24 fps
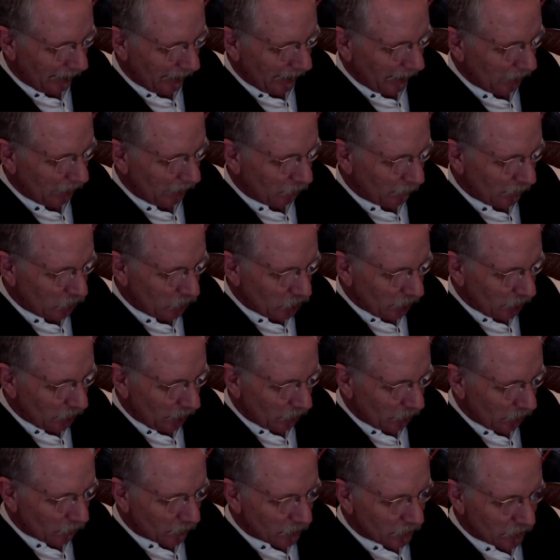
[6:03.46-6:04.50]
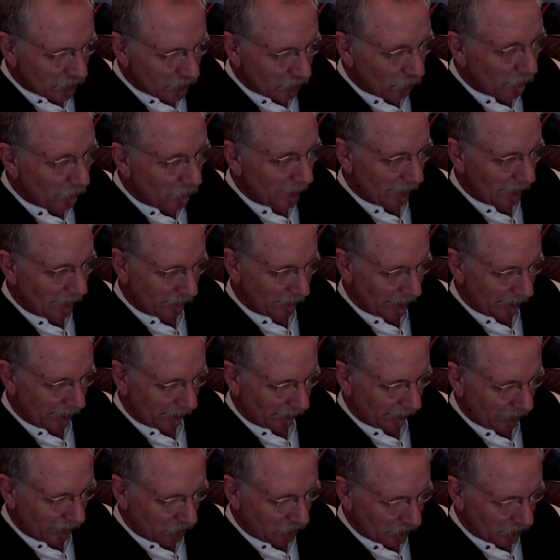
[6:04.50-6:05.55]
He's been charged with so many
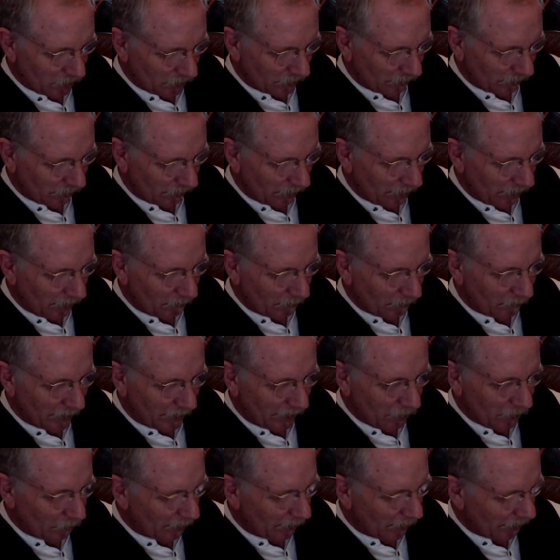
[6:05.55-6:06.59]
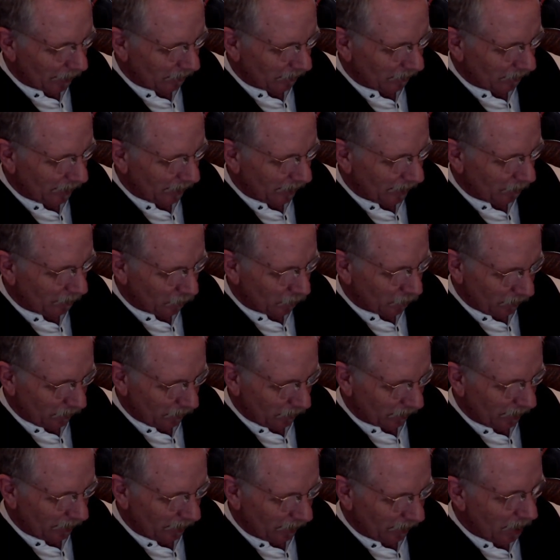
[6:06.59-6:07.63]
violations of law, been arrested,
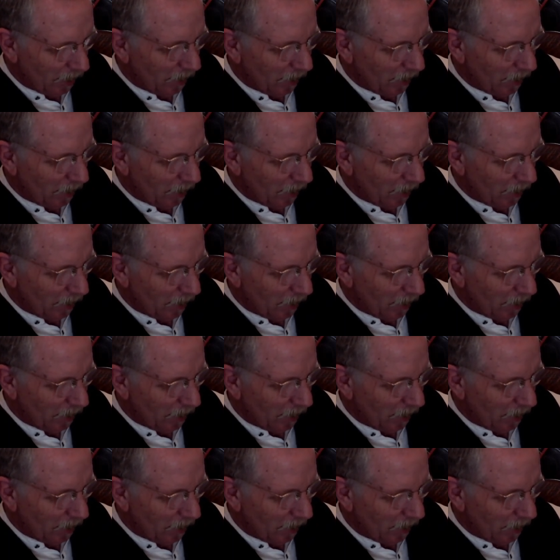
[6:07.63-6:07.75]
imprisoned,